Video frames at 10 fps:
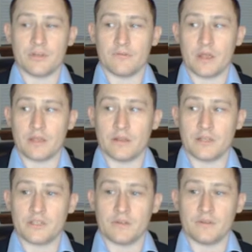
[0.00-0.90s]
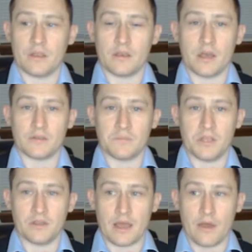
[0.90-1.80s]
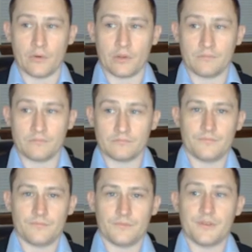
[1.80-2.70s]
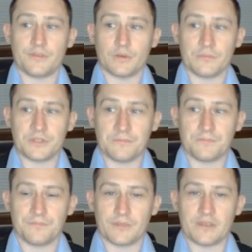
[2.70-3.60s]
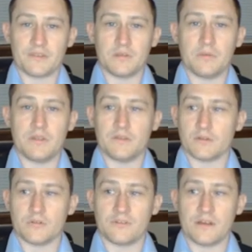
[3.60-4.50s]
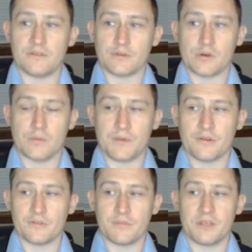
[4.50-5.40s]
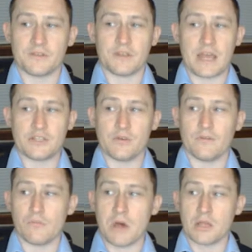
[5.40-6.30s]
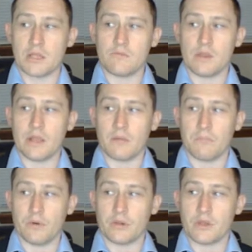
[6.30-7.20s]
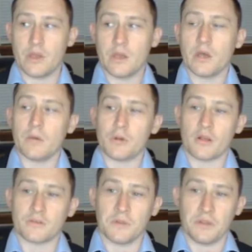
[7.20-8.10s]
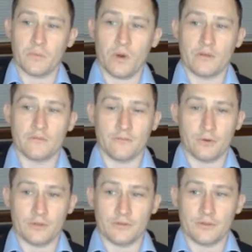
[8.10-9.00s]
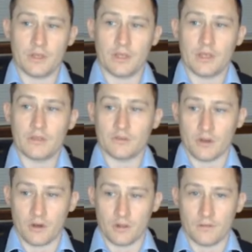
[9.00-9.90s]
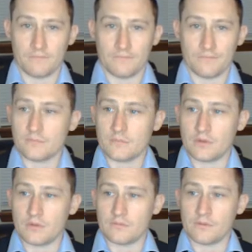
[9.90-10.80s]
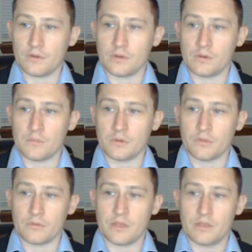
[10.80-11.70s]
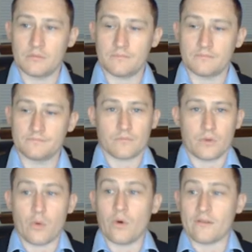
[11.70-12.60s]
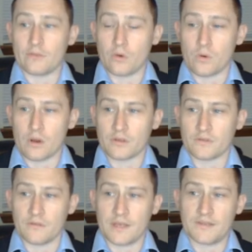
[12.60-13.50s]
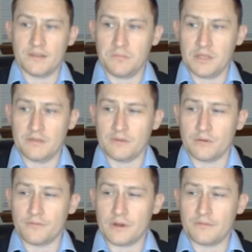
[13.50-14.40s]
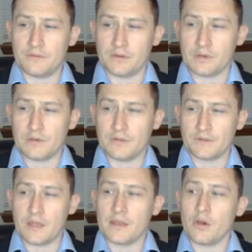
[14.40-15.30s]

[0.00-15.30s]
of regulations and not to be allowed. Description. SCP-050 appears to be a statue of a monkey reading a book, approximately one foot tall. Uh, footnote number three, one of the quirks of SCP-050 is that no